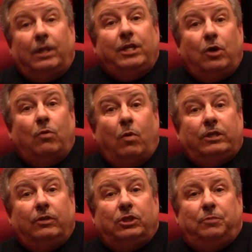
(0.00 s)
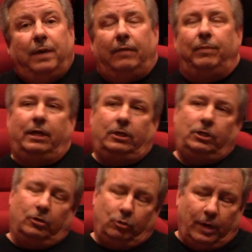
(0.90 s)
really know what to expect because,
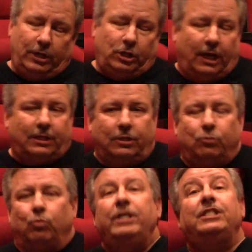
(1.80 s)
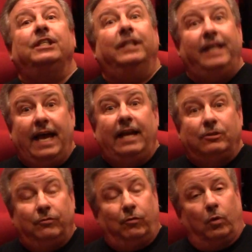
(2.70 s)
Dwayne Johnson's recently had
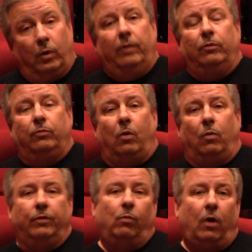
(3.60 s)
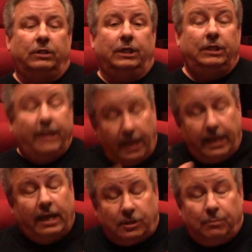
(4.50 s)
his foray with Walt Disney, and
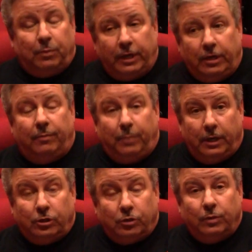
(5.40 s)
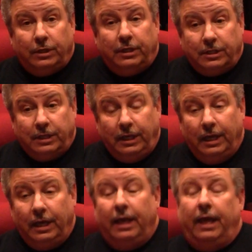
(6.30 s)
he had some pretty good pictures with Disney,
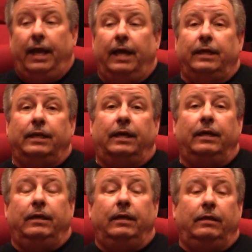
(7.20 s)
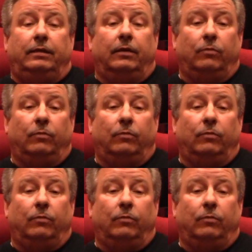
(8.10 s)
and did a